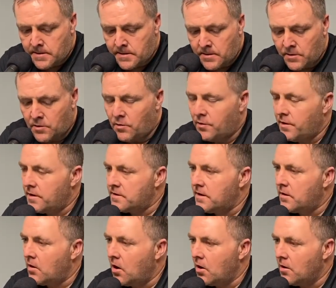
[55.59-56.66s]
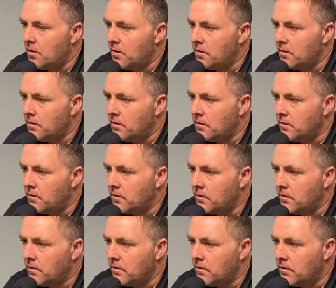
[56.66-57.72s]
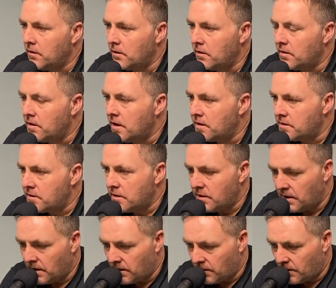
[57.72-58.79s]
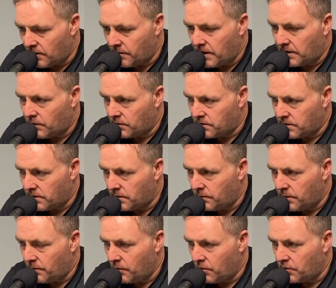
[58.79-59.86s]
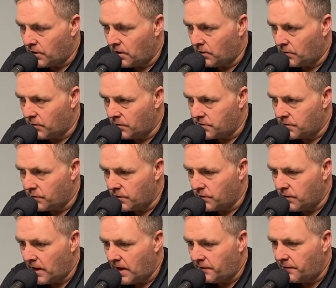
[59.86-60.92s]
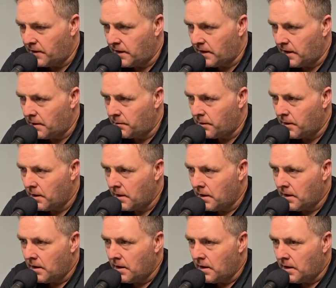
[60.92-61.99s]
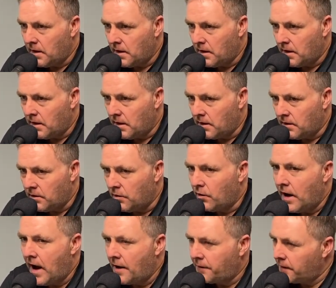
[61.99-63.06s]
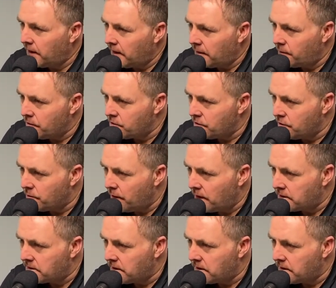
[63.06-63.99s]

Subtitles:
do things that are hard. You're going to make those a little bit more tolerable. So when you have to get up, you don't have to get up and shoot pucks